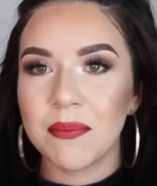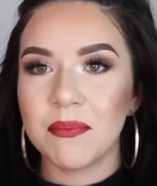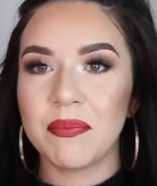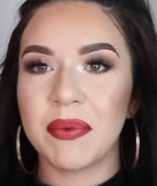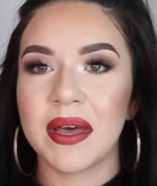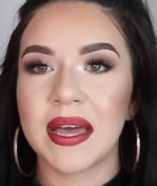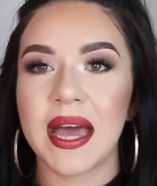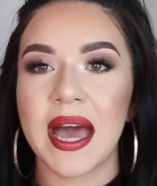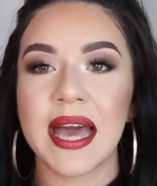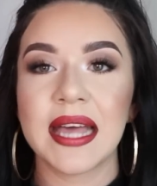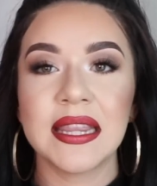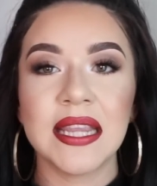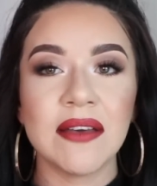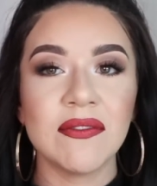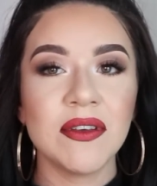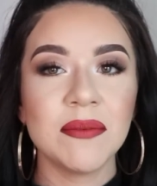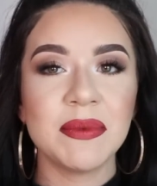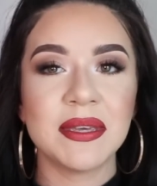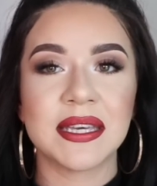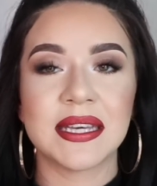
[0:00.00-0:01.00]
But I love
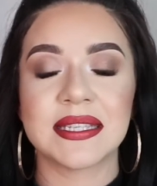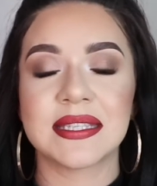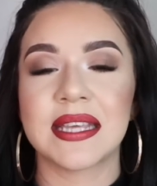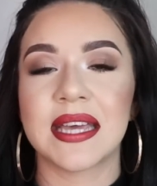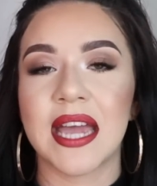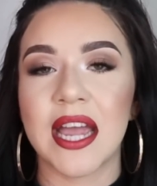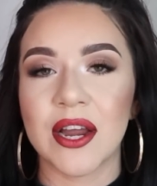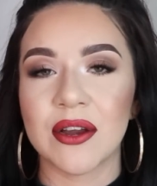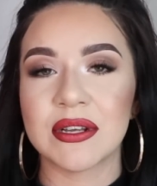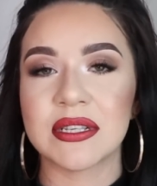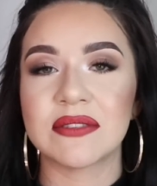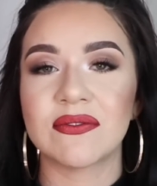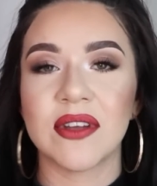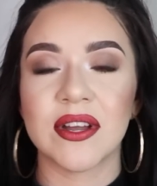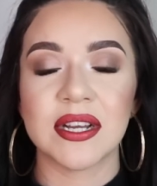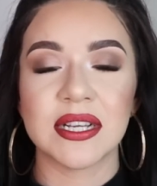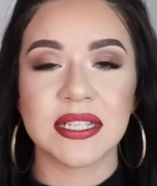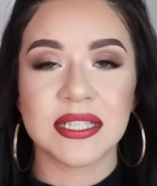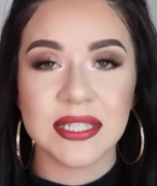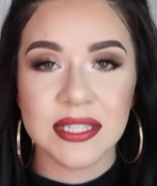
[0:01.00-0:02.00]
it because the hair is
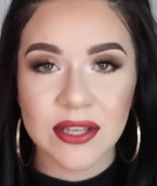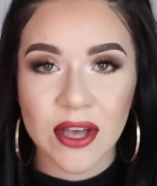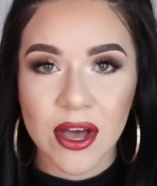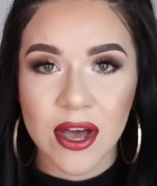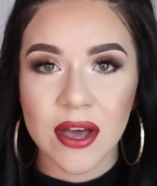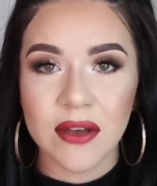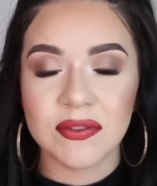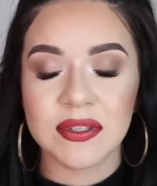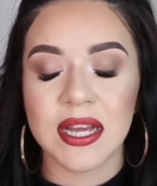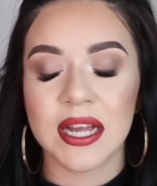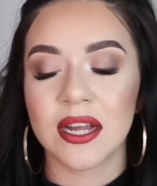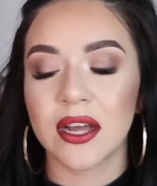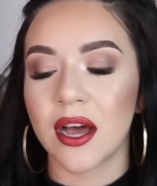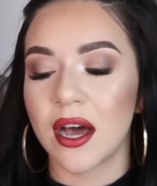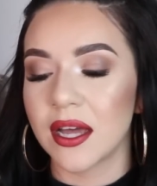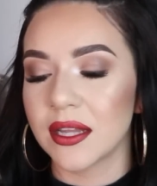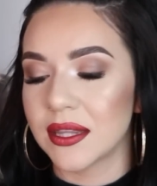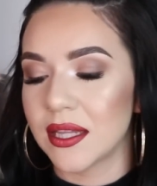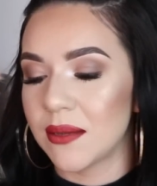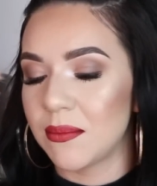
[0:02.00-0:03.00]
very soft. I
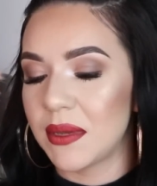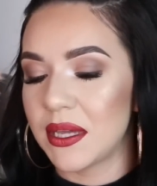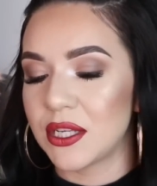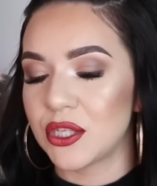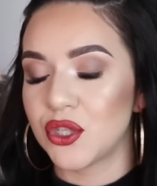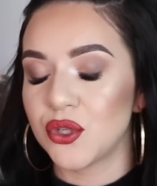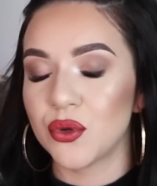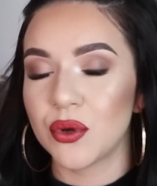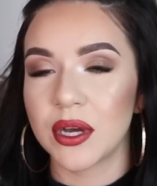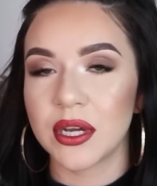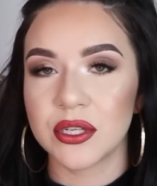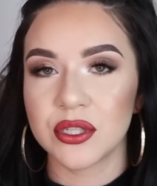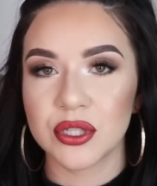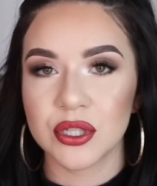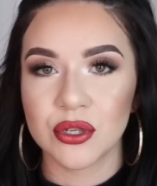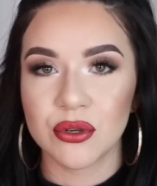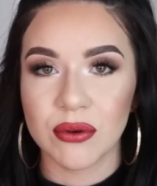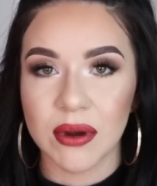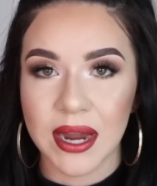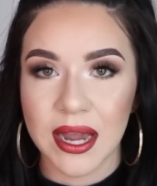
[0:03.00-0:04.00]
got them in
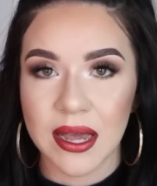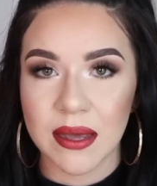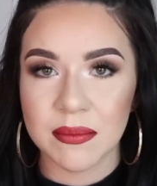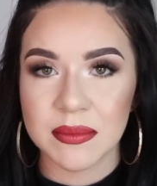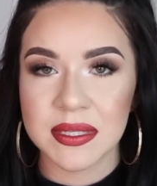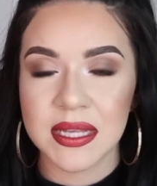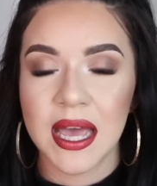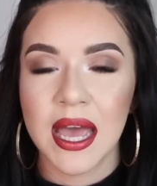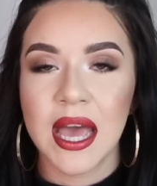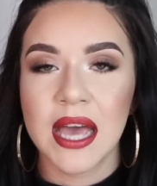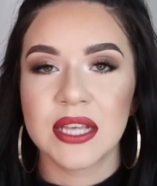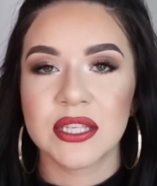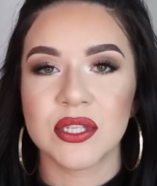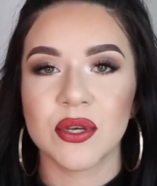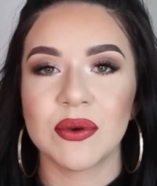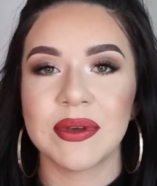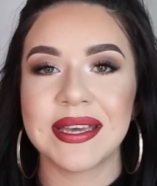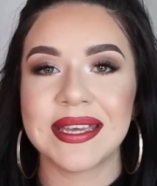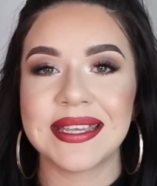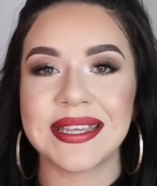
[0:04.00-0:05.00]
200 grams,
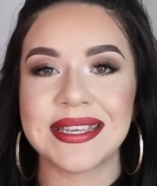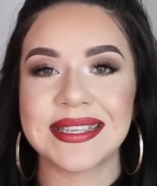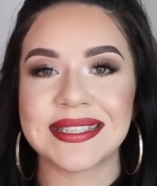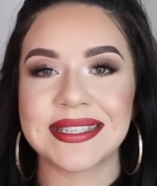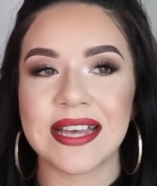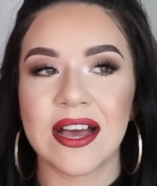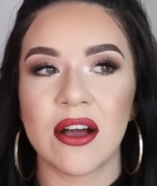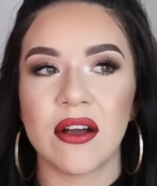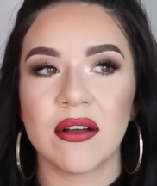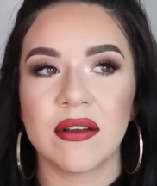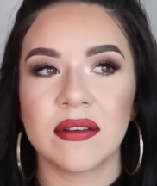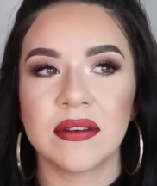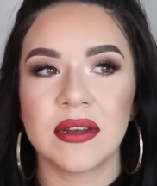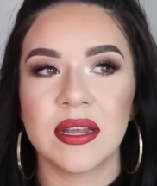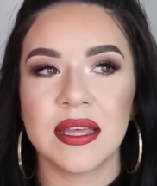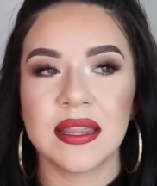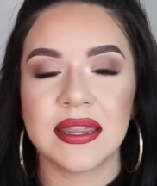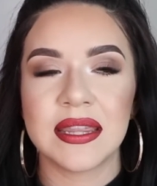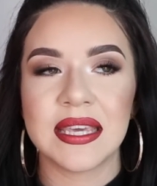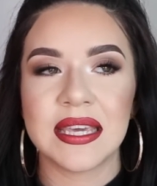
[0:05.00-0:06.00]
so it is
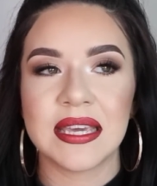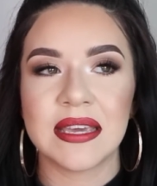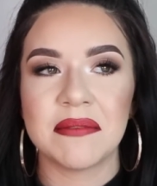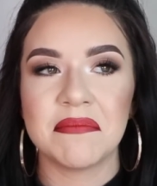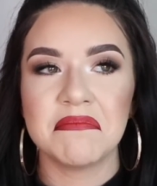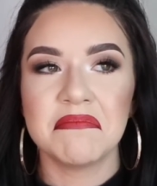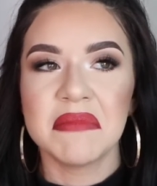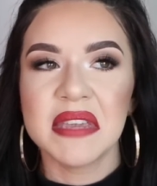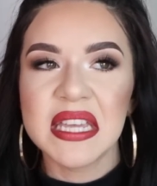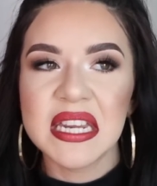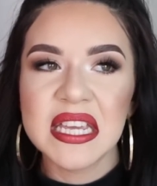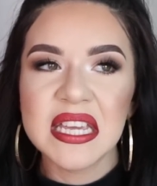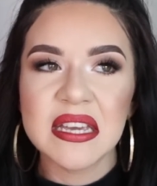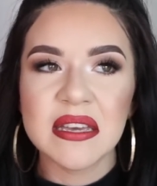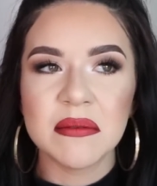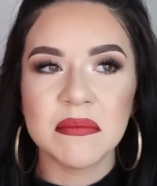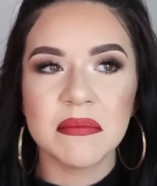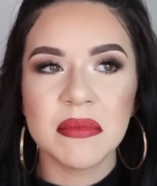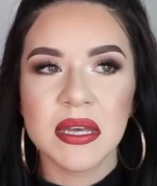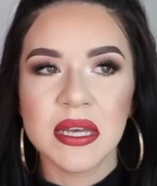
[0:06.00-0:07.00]
on the
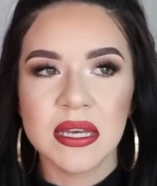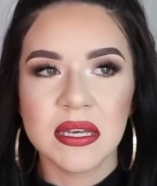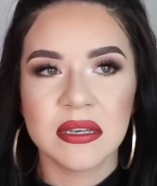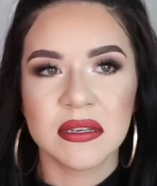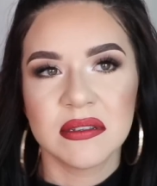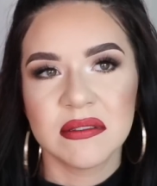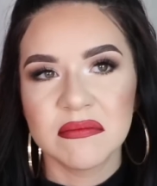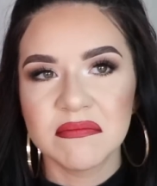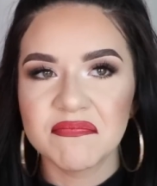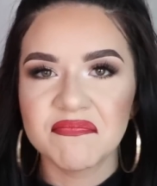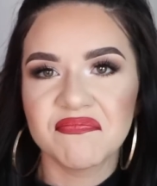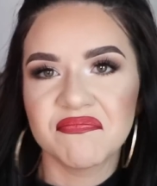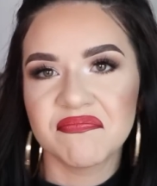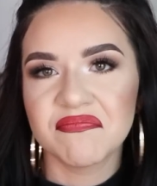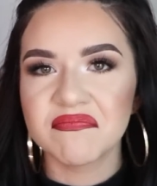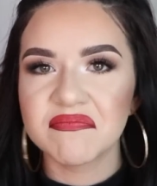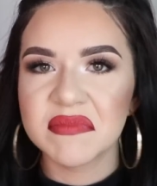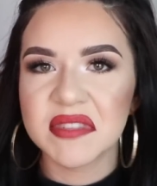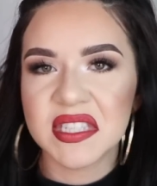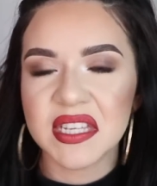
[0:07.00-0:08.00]
medium
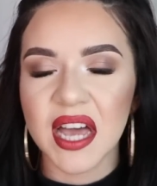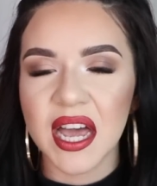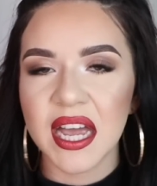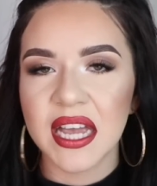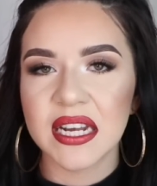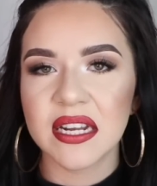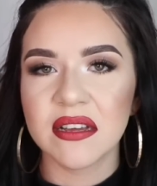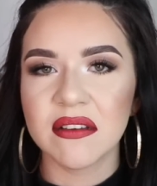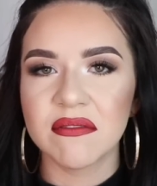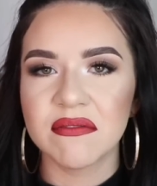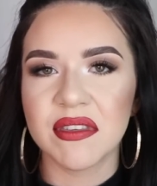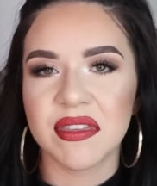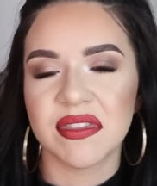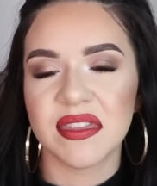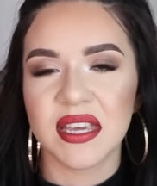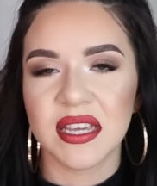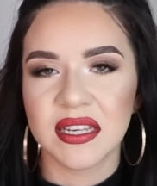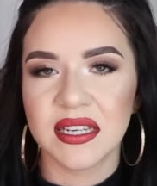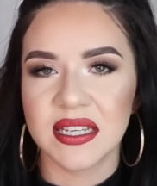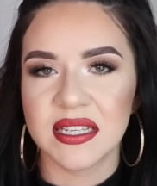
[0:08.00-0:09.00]
side of the
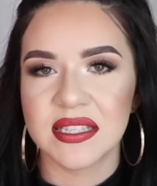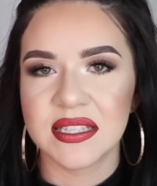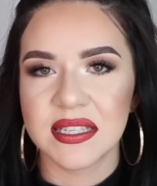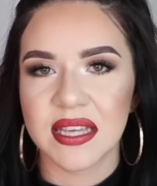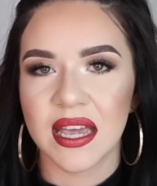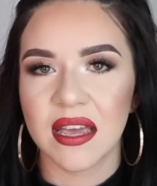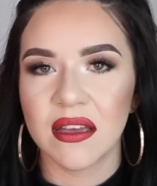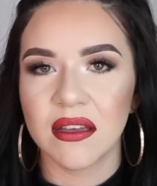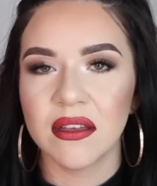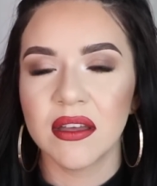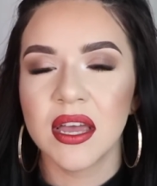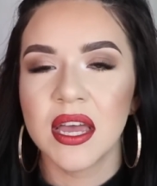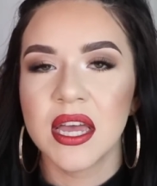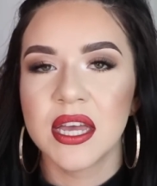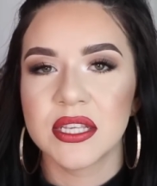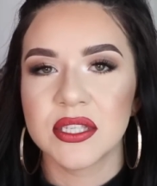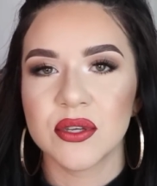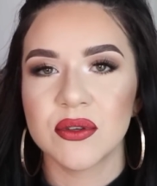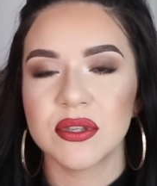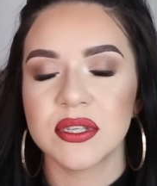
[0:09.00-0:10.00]
thickness scale,
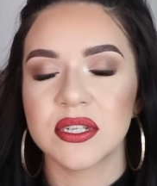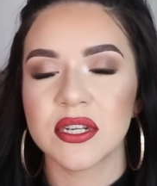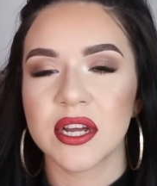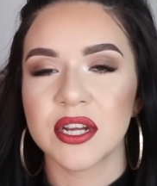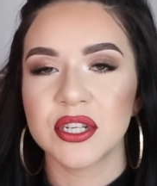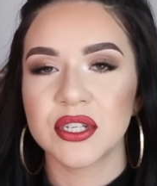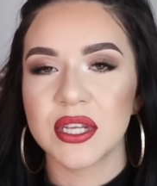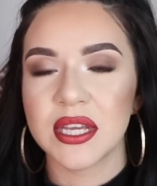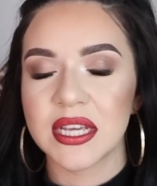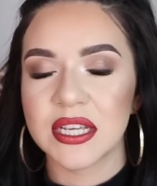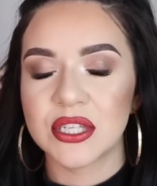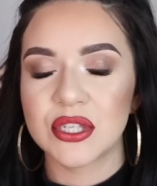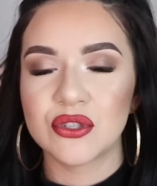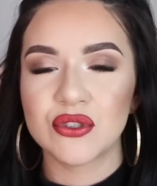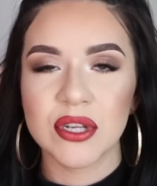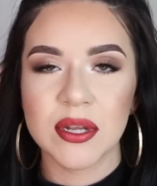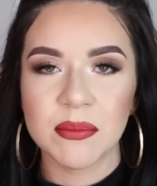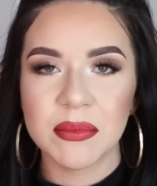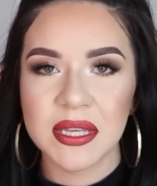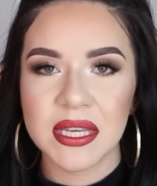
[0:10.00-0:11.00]
so they're not
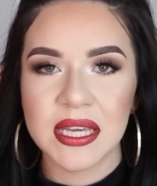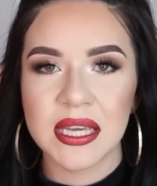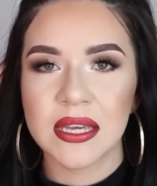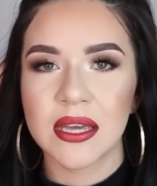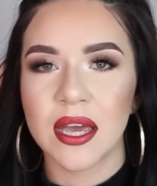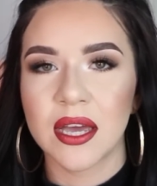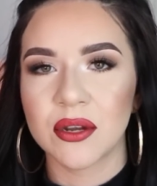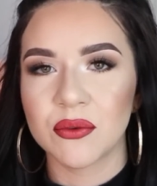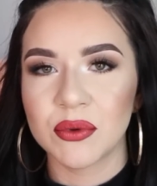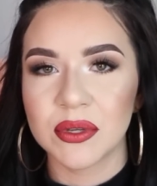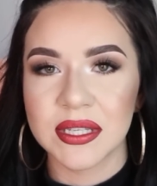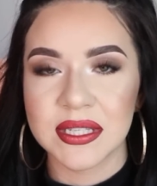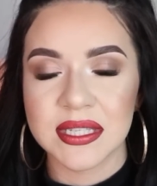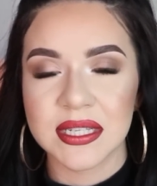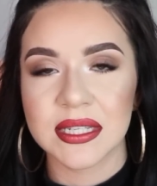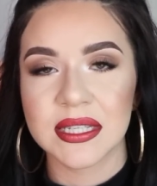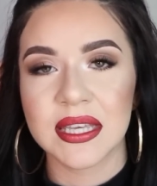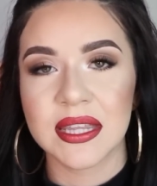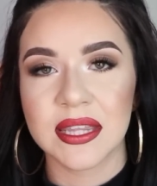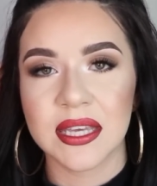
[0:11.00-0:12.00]
extremely
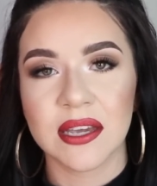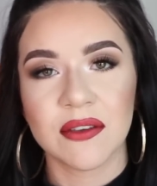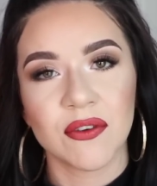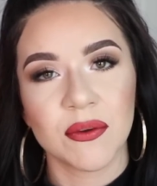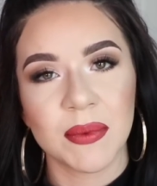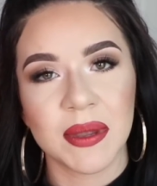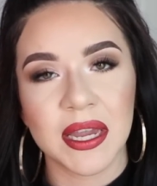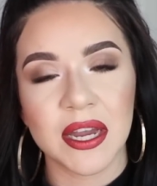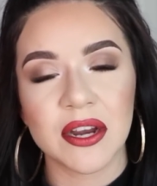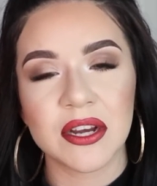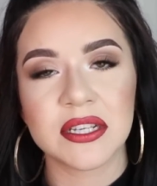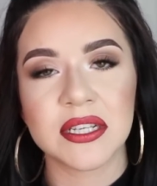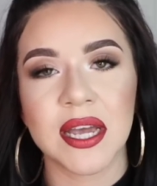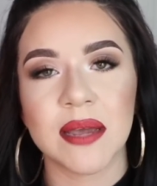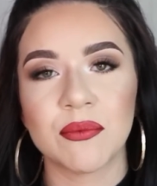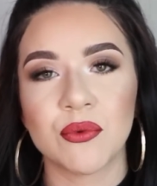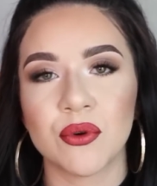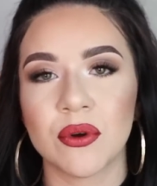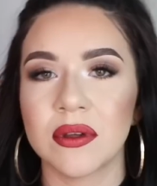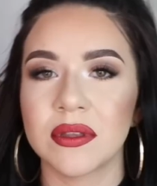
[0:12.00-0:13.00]
unrealistically thick for my hair
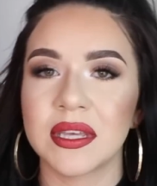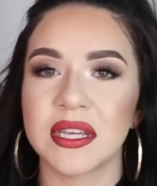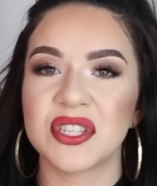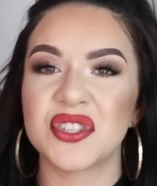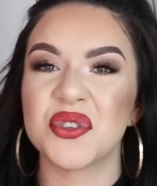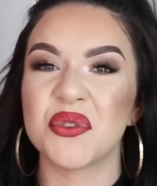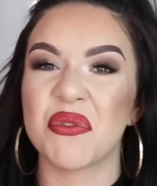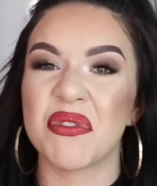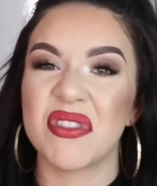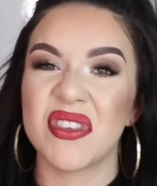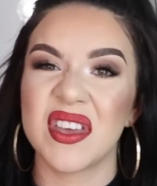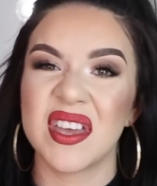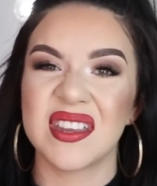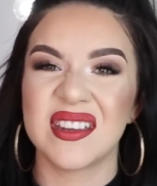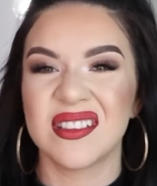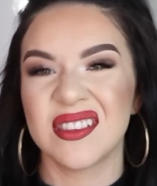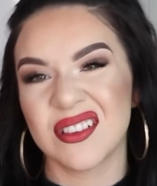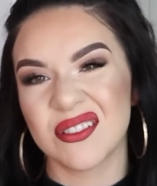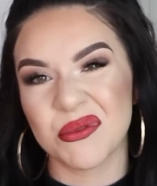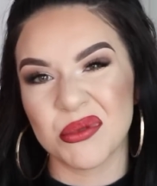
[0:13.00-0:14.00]
type, nor are they too thin
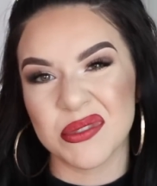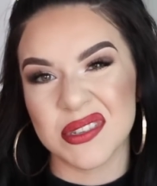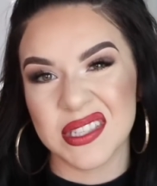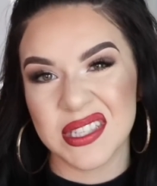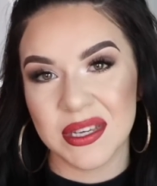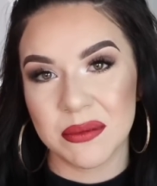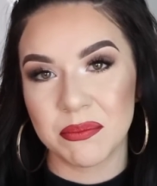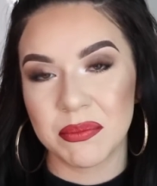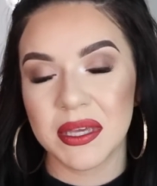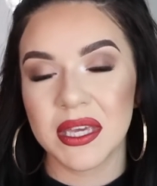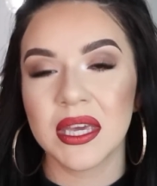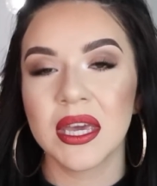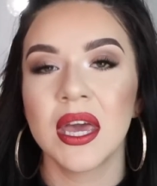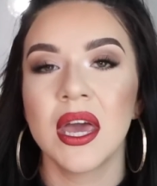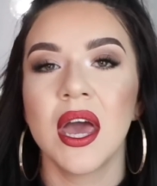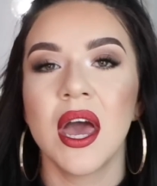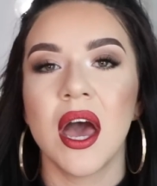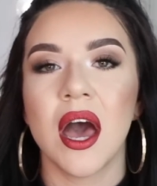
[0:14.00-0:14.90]
and look real skimpy.